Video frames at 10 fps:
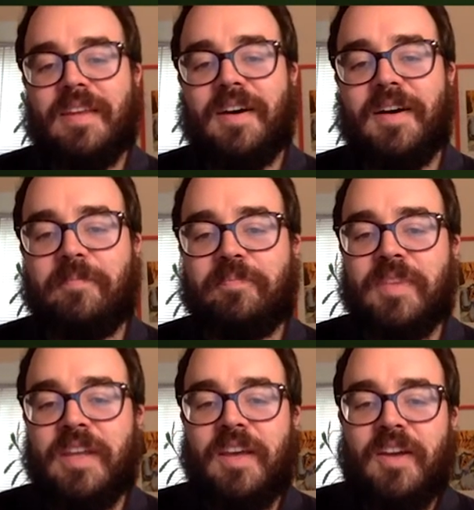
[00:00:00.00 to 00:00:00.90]
Um,
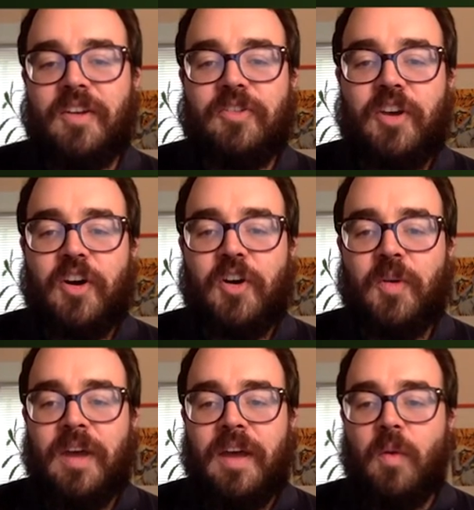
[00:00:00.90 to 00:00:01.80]

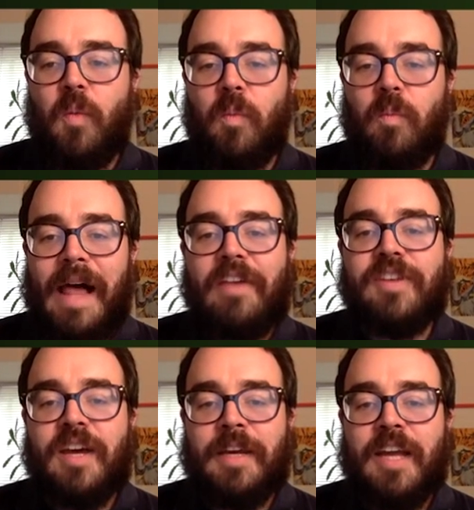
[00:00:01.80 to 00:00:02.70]
so
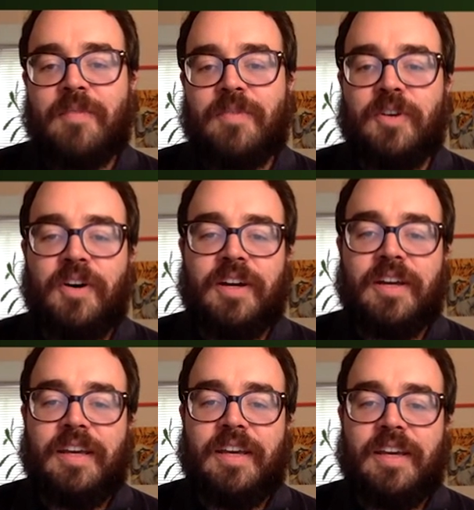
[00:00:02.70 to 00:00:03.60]
last time I gave the
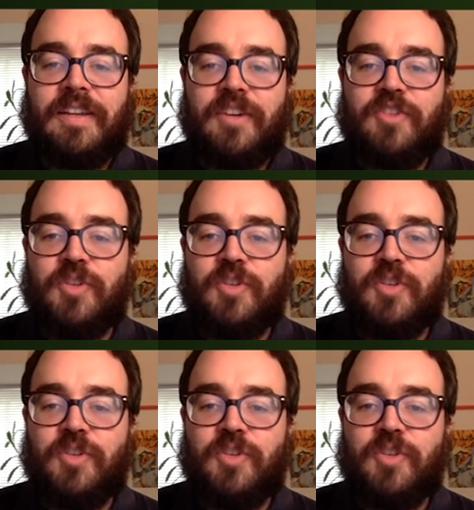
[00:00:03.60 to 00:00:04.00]
talk in uh,